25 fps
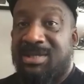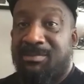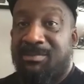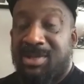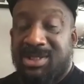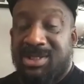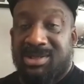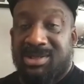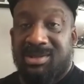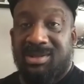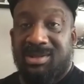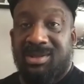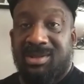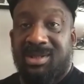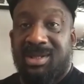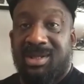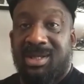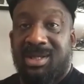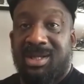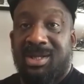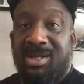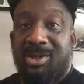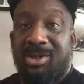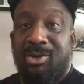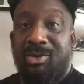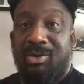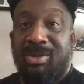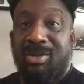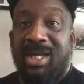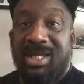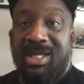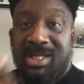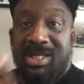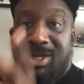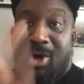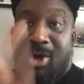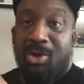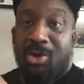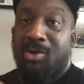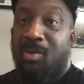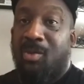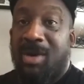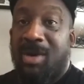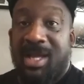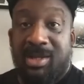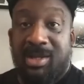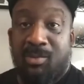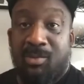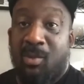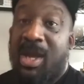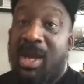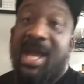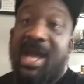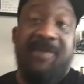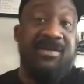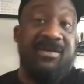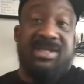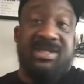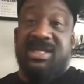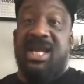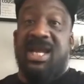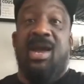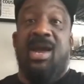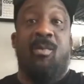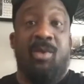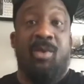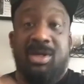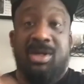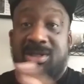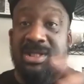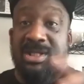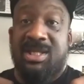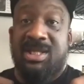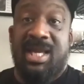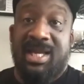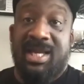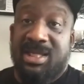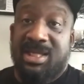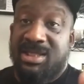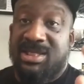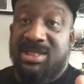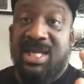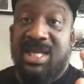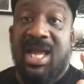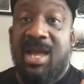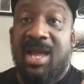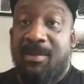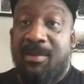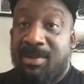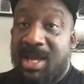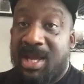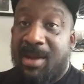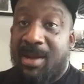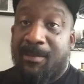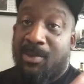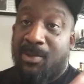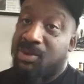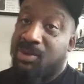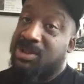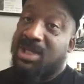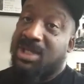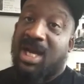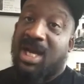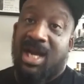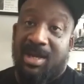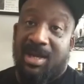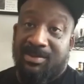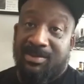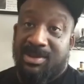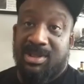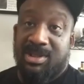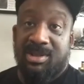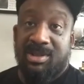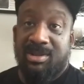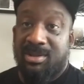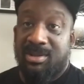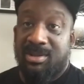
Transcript: Mister. You need to go to wherever Sam works today, because Sam got more jobs than